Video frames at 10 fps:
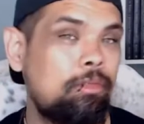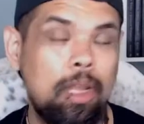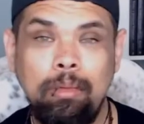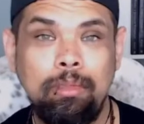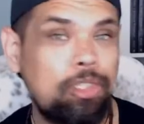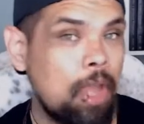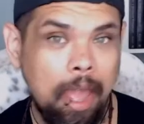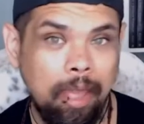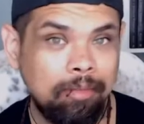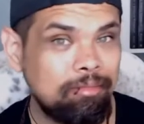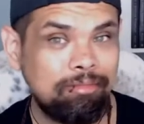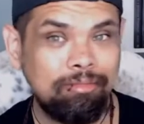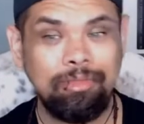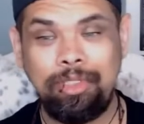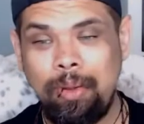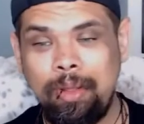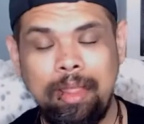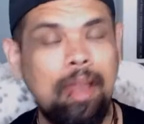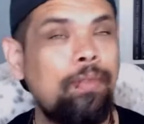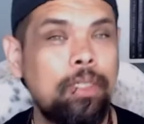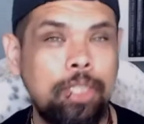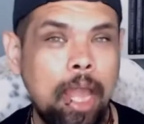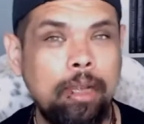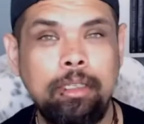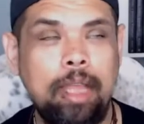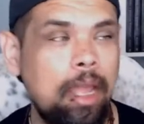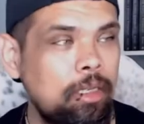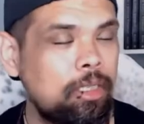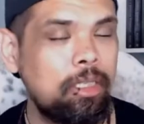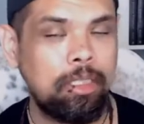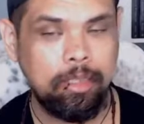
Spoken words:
Don't chat. Don't allow for chatter to enter.